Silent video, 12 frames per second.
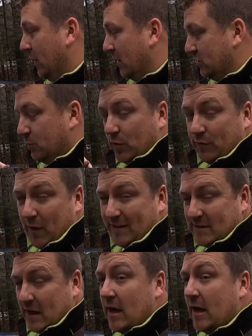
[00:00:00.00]
I should rephrase
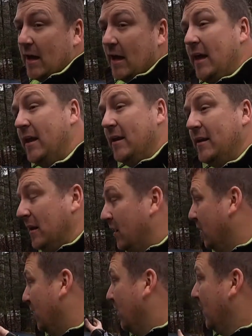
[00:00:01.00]
that. It hit a
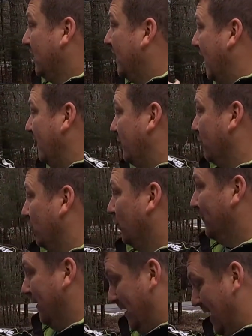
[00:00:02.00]
deer, caved the
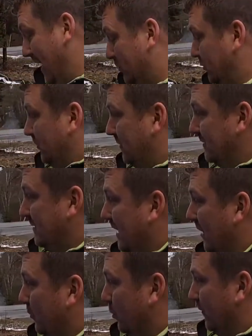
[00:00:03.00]
roof in. Actually, you can see
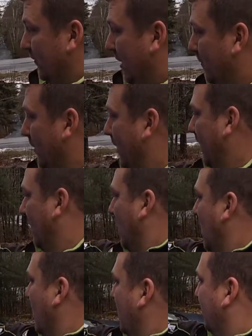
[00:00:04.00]
how the roof is up right here.
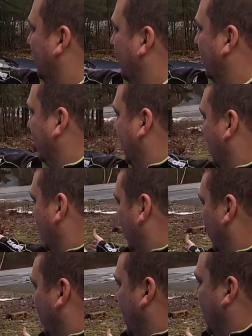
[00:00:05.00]
So the deer
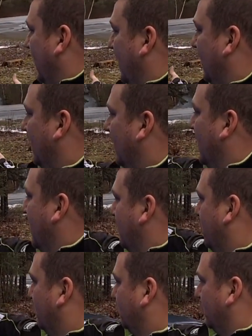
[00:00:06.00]
literally
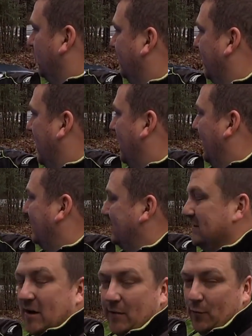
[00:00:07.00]
pushed the roof down. That's the
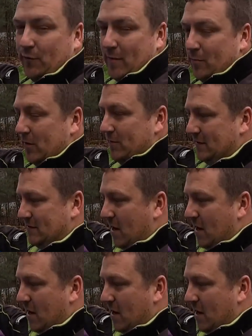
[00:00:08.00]
sunroof, I believe, that's